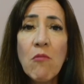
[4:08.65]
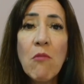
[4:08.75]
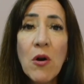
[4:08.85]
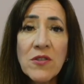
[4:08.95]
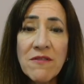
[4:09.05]

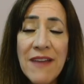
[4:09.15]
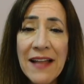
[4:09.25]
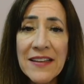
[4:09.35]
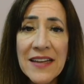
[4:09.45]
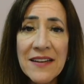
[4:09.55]
most
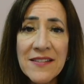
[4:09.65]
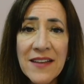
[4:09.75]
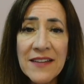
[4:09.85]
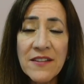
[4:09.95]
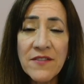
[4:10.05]
validated
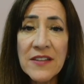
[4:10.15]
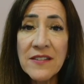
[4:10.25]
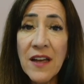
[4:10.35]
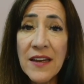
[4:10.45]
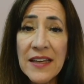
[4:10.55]
scientific
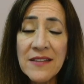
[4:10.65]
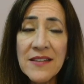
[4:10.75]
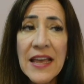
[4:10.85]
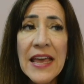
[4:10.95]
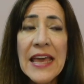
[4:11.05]
studies